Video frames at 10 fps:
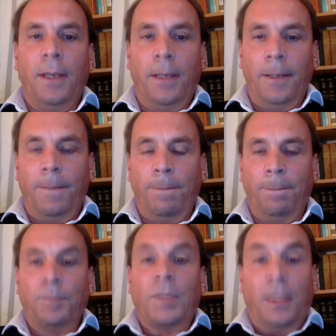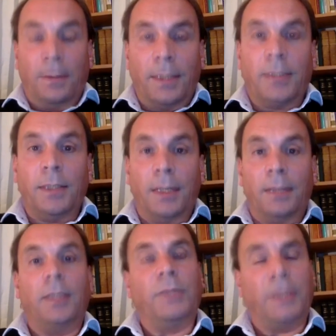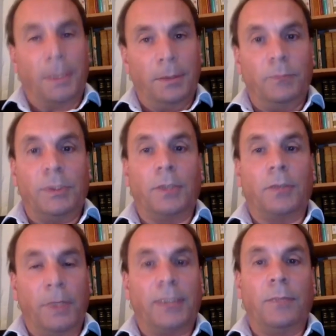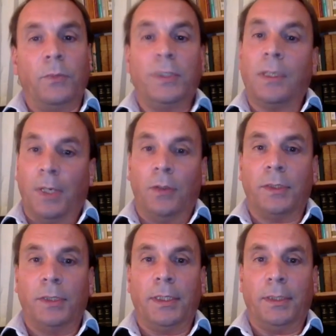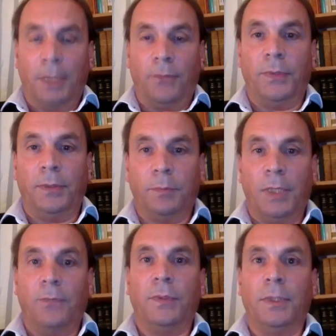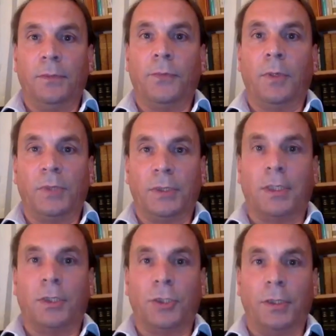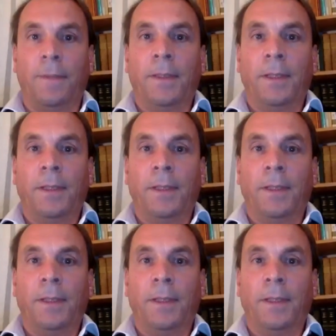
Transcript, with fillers: Um, and then and then we can we can collate them, read them out, and then have a have an informed discussion